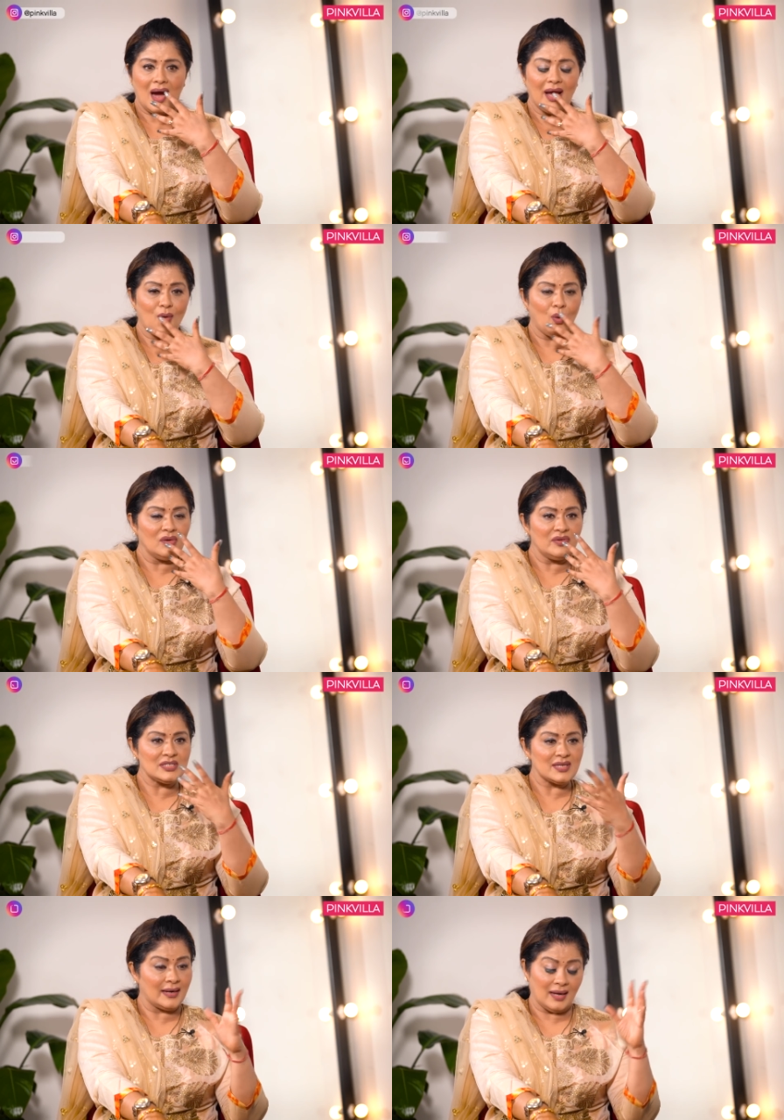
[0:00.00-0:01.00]
I
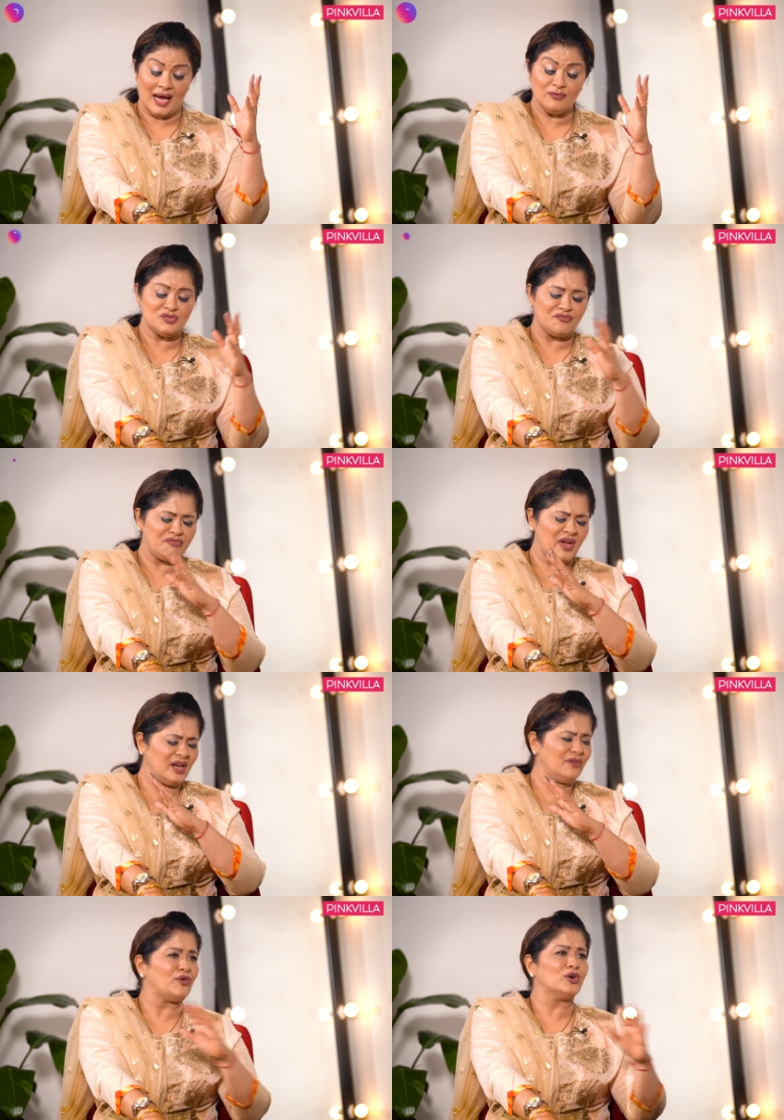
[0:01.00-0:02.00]
always, and I was
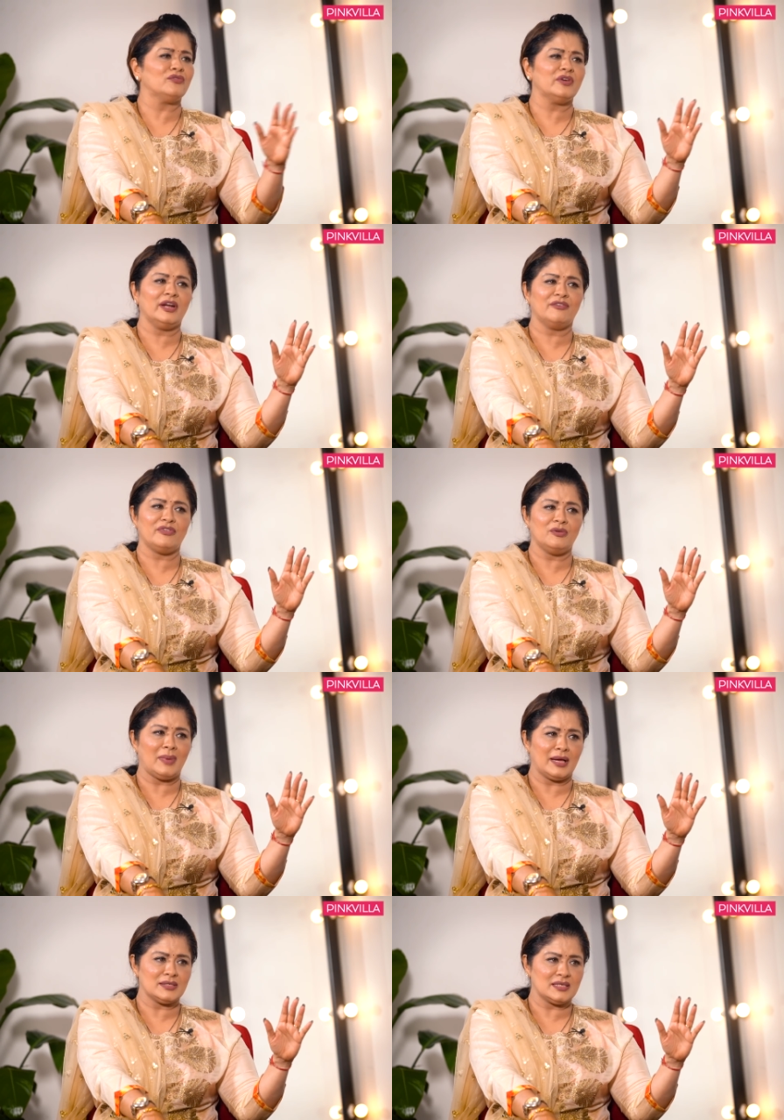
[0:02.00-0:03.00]
very fond of reading
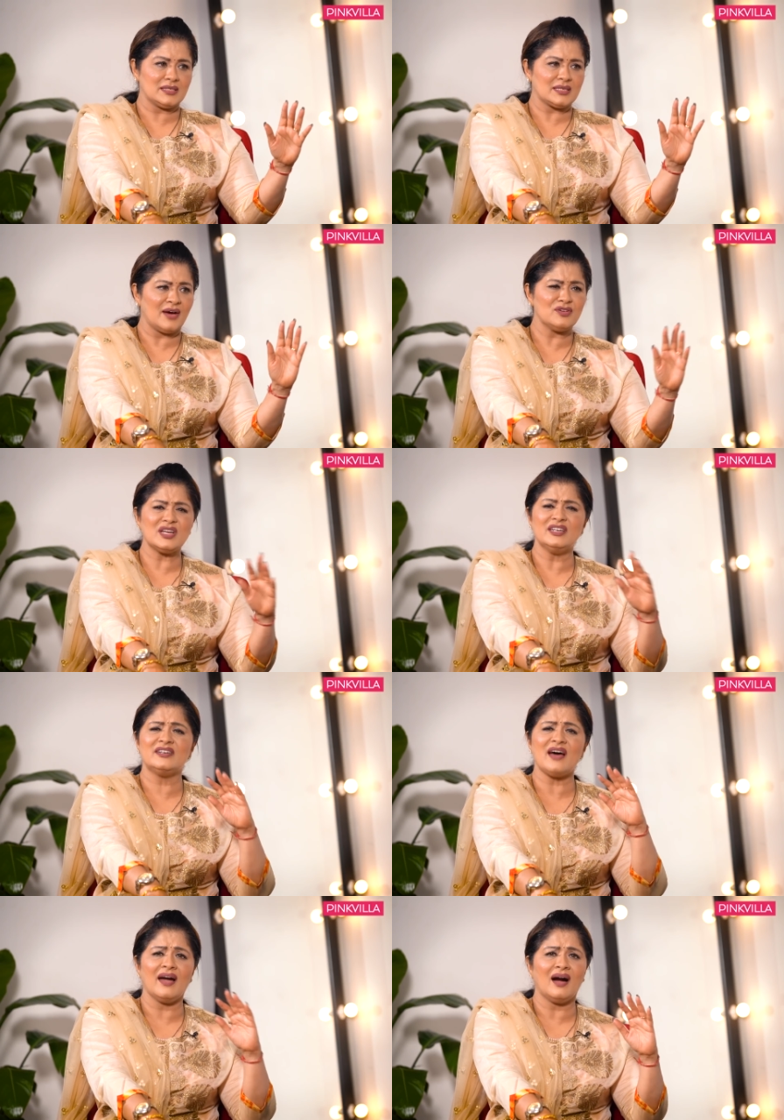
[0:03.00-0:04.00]
film magazines. Mm. I hmm. was a
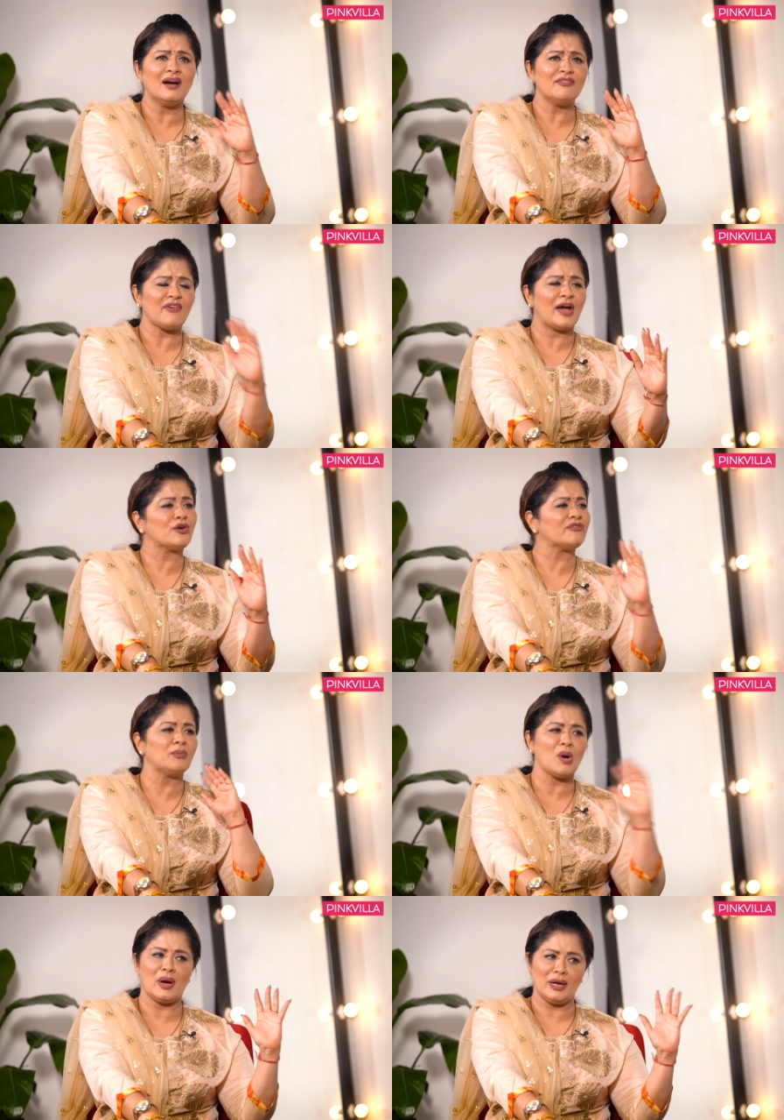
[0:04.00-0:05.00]
die-hard fan of
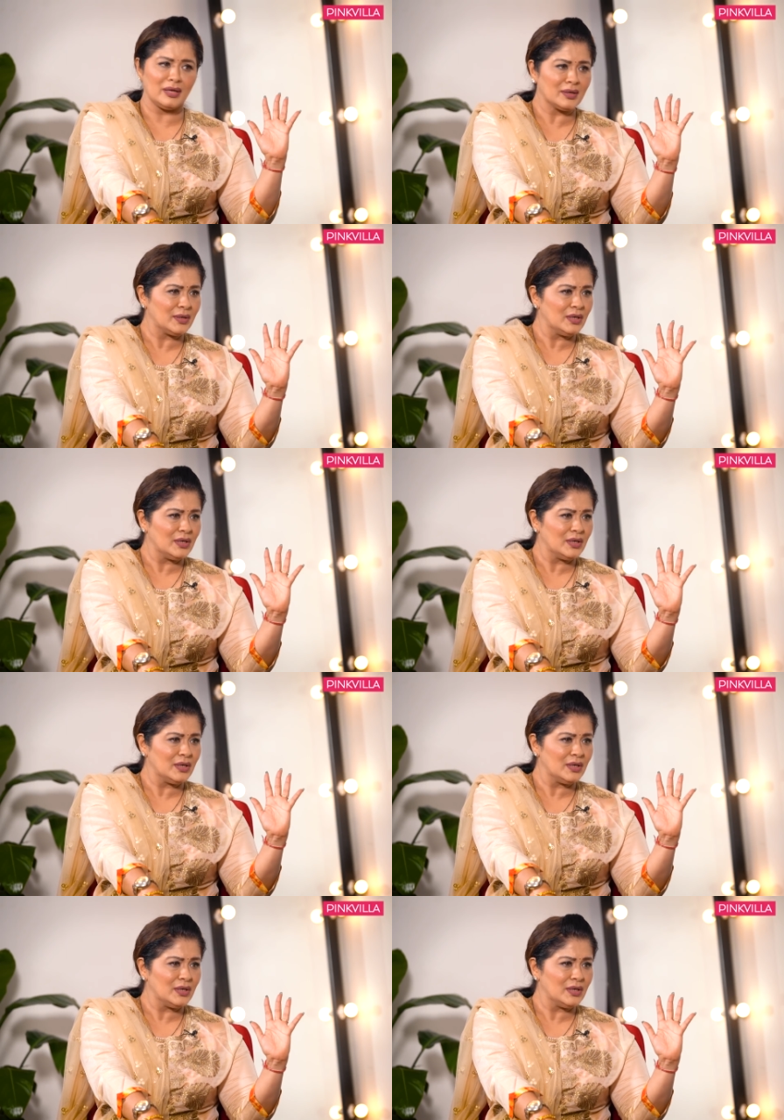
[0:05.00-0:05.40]
Hema Malini.